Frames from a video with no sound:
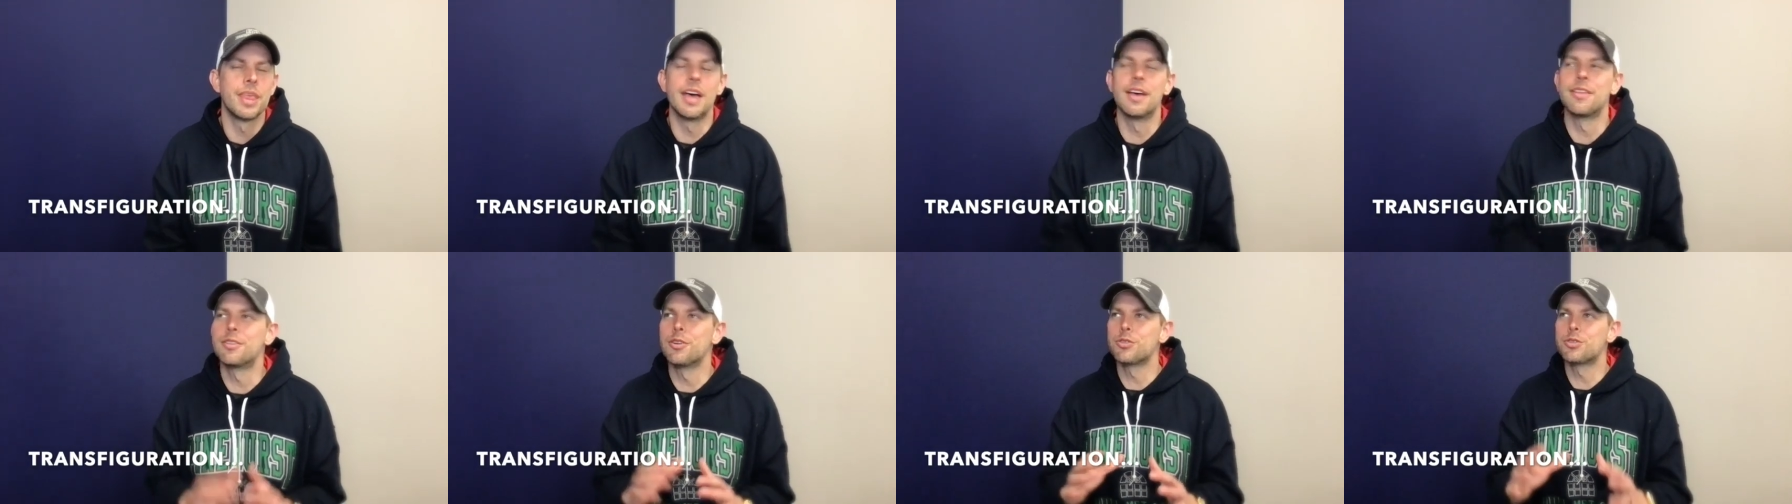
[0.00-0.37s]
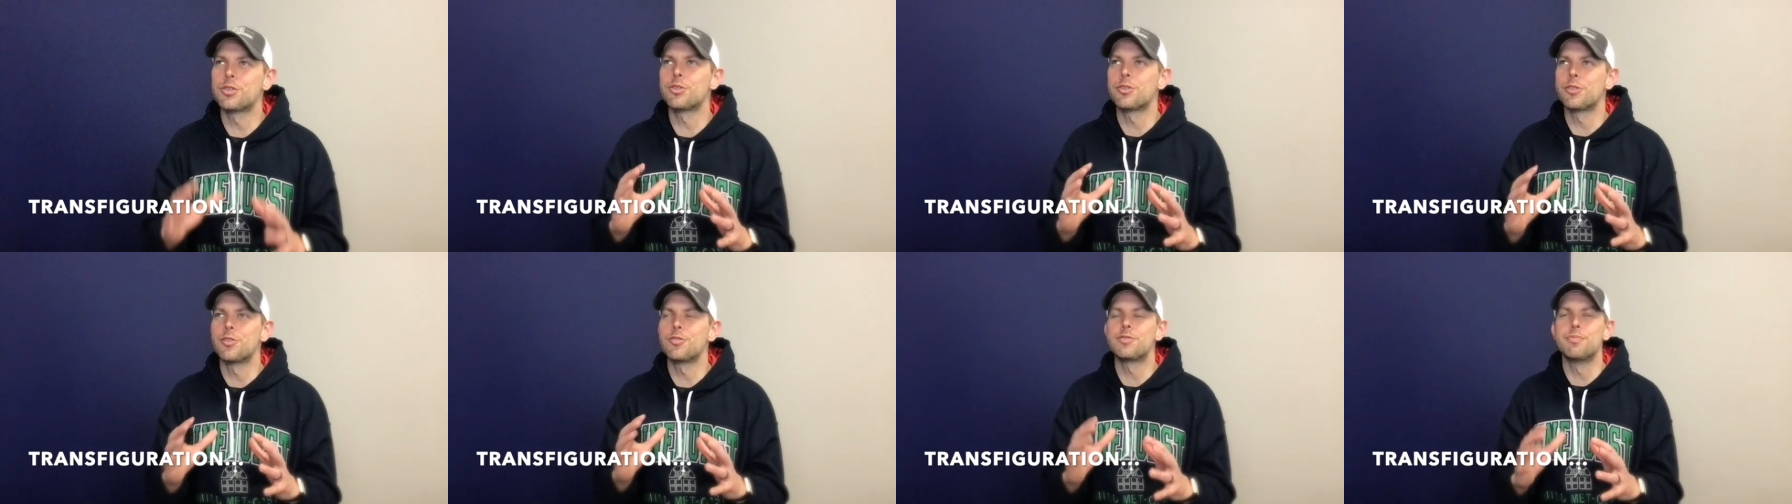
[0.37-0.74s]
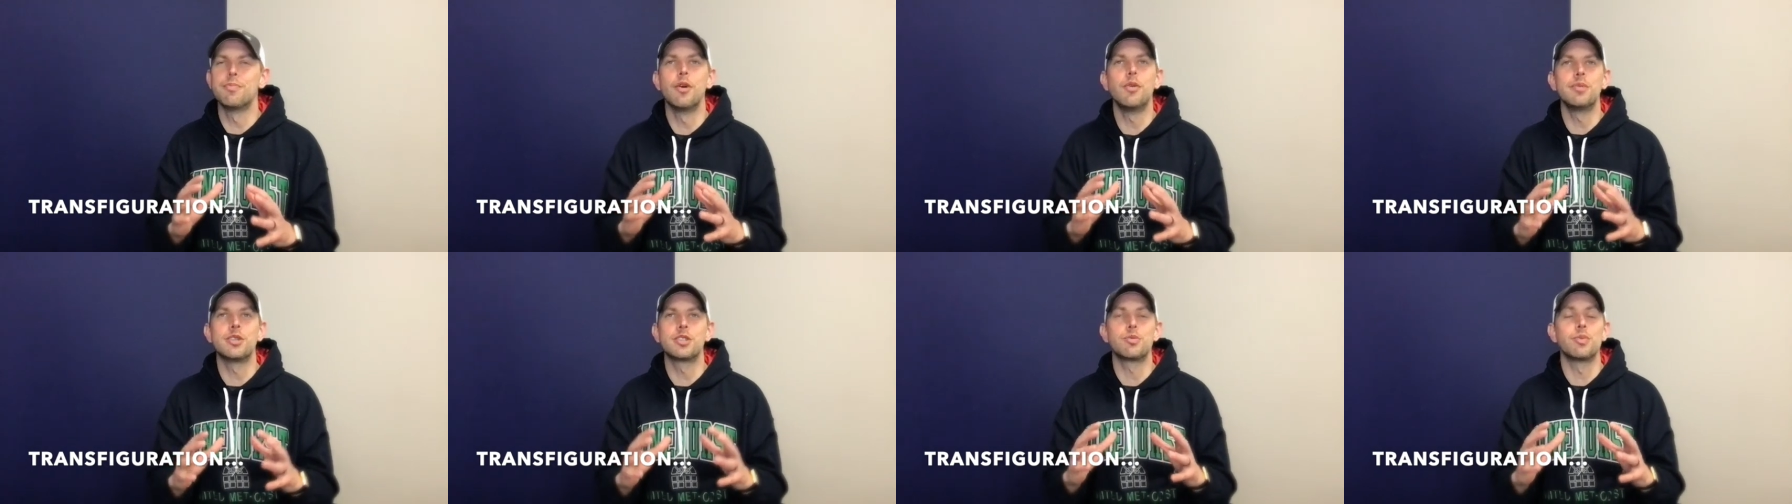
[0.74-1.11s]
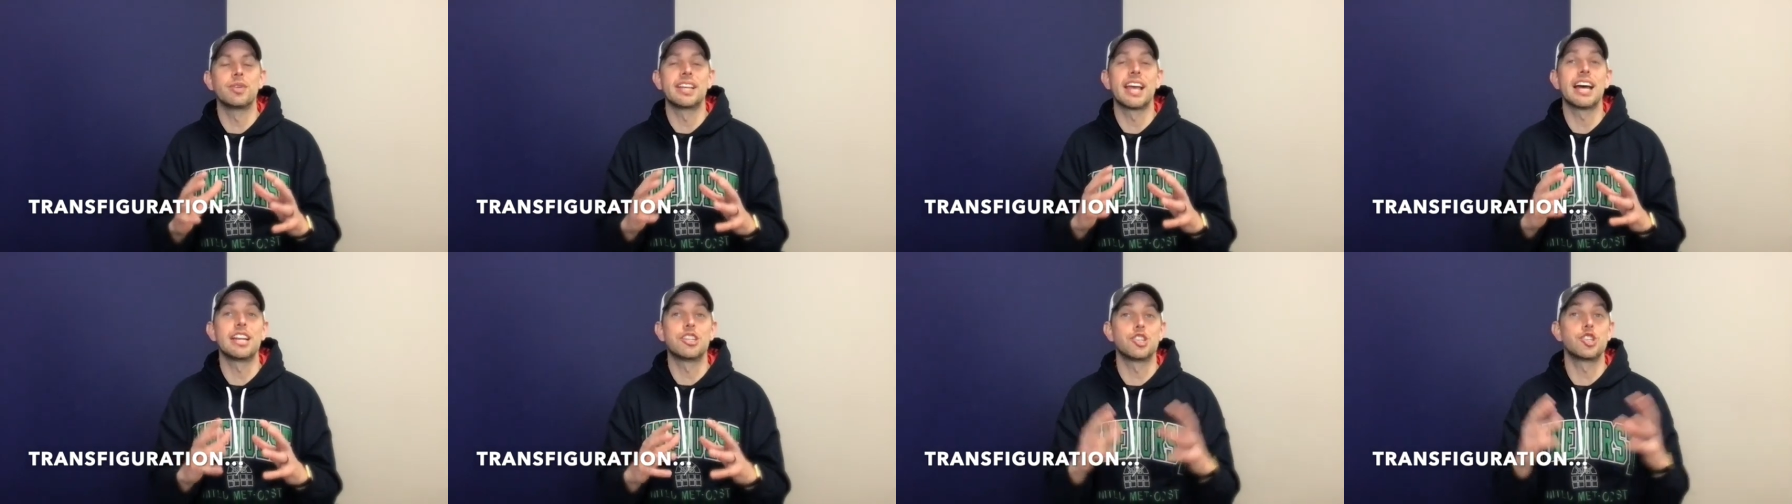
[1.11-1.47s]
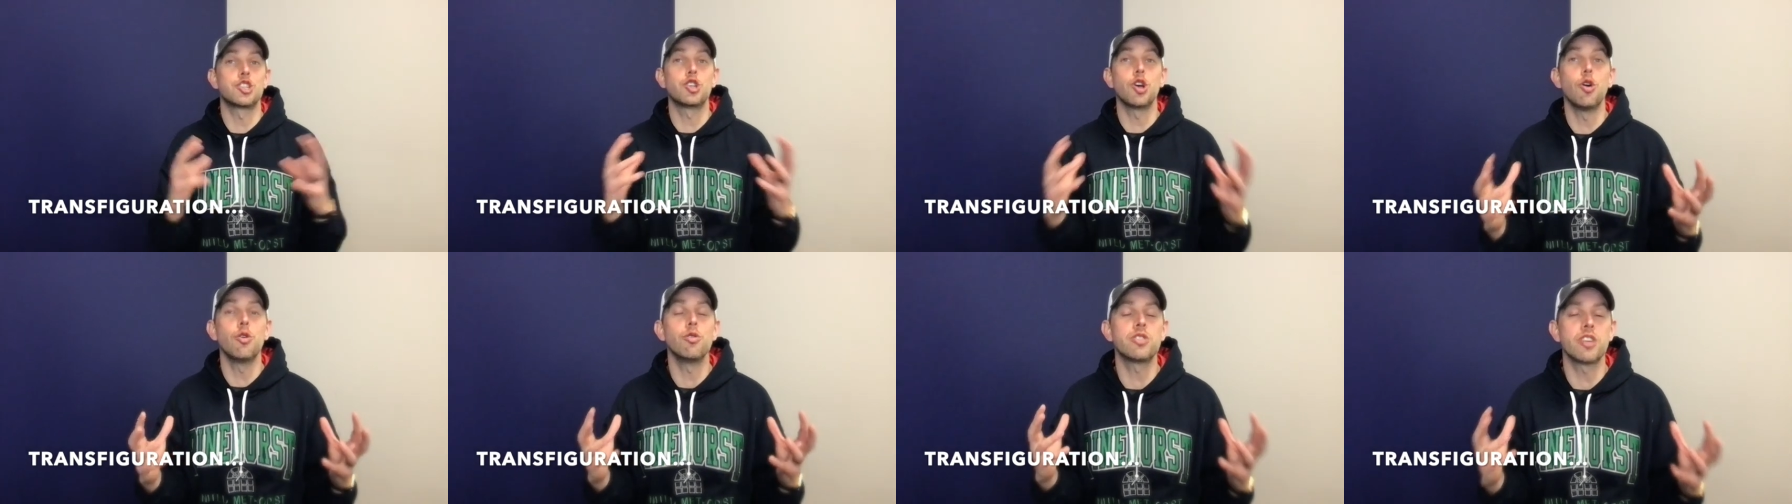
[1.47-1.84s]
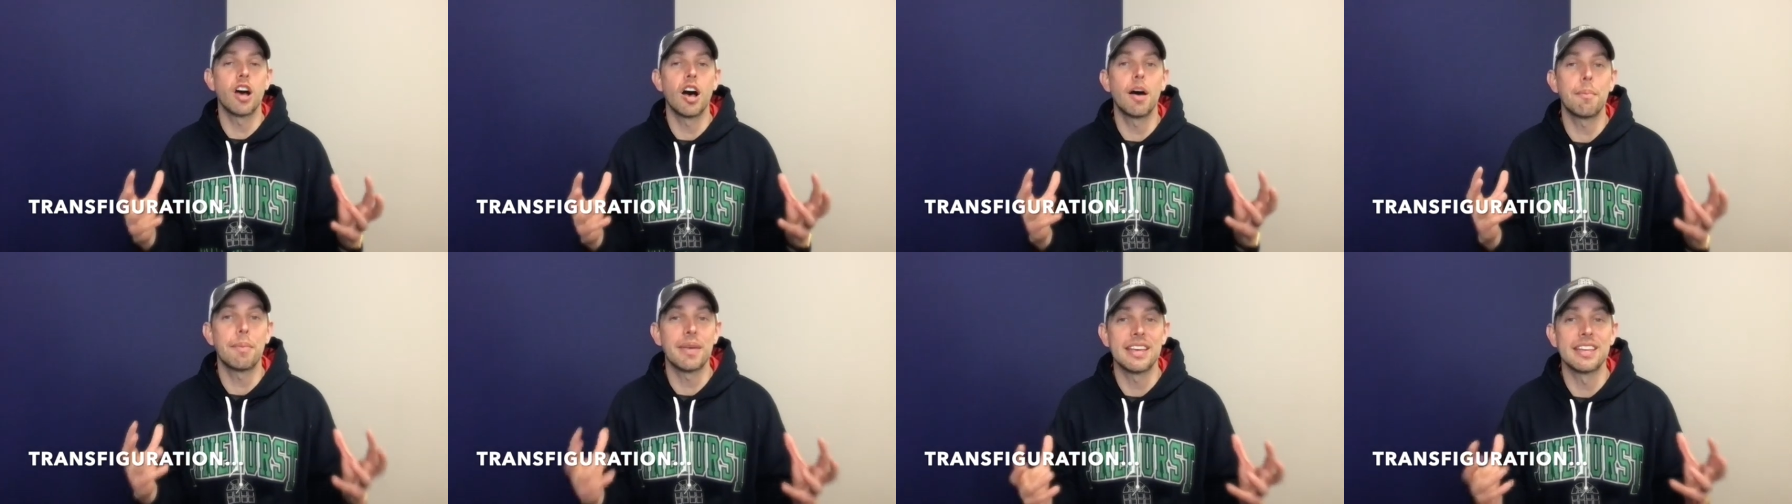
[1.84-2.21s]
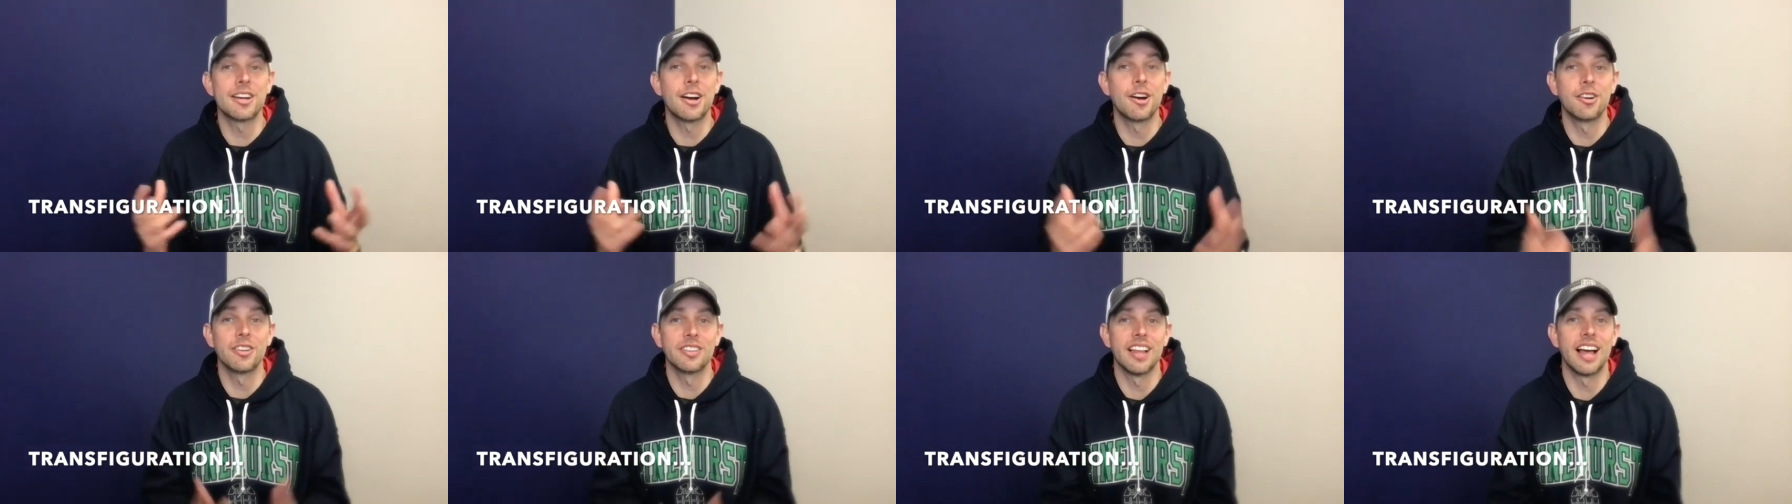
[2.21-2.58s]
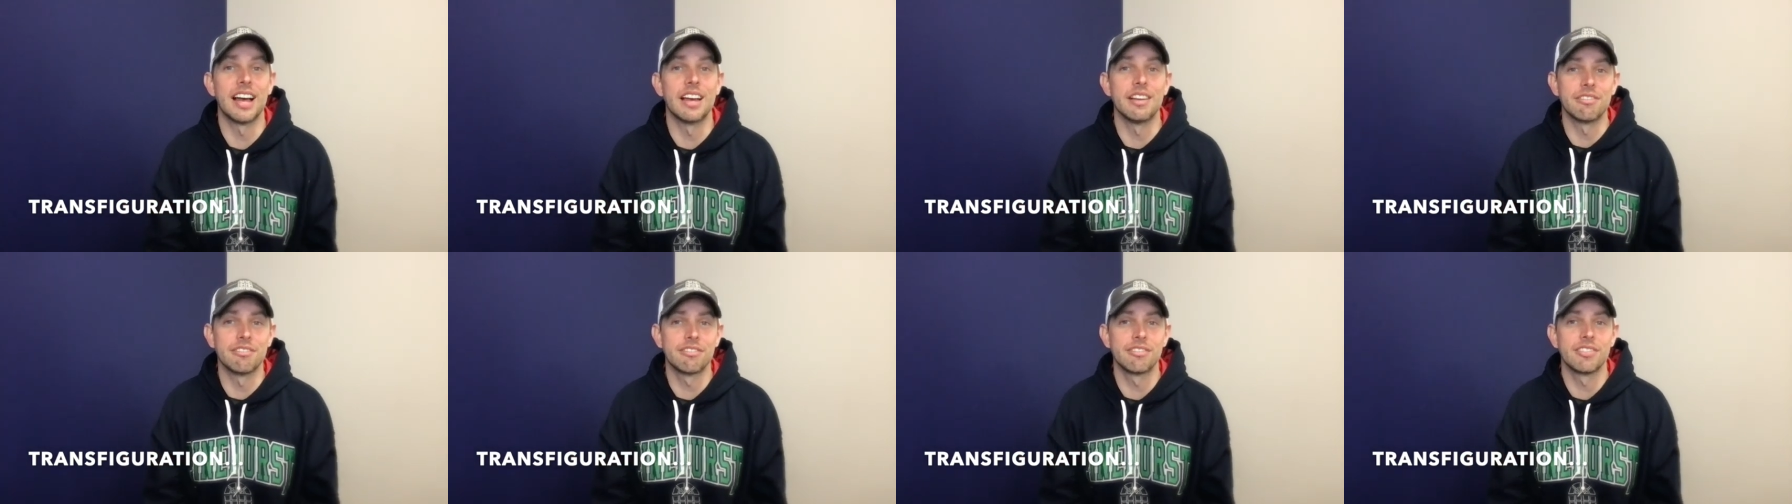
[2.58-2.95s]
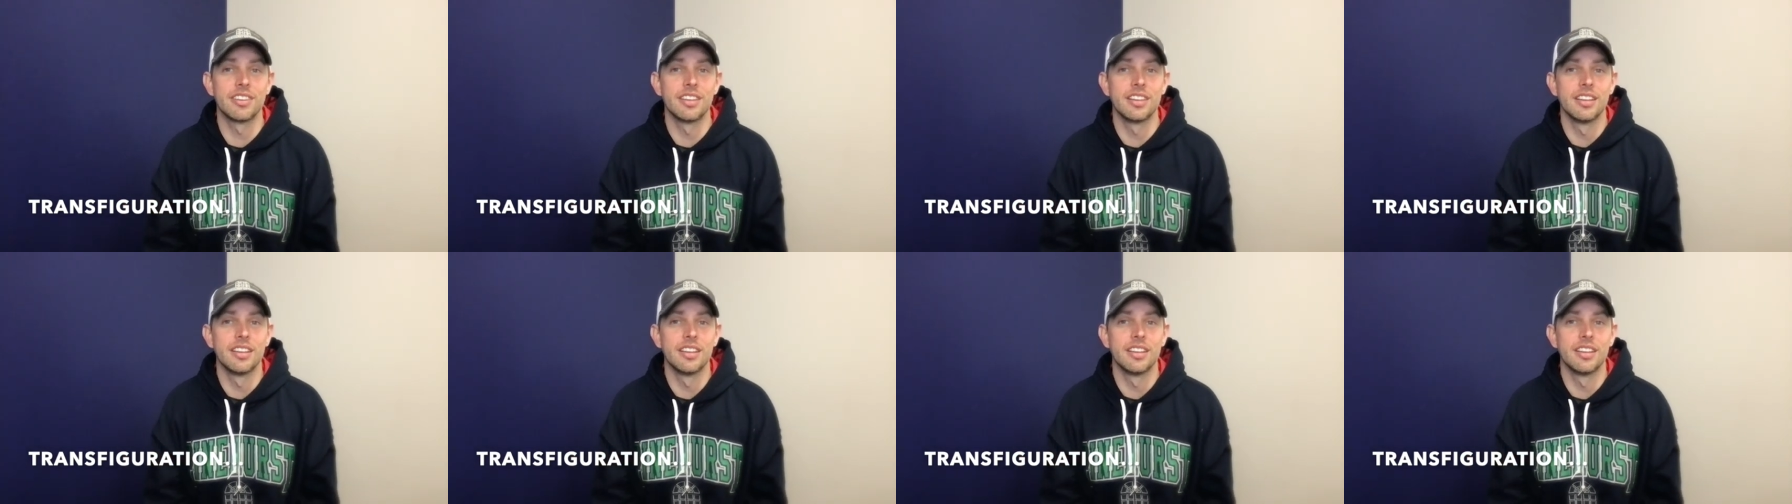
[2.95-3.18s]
Those are those moments when God shows up in our life,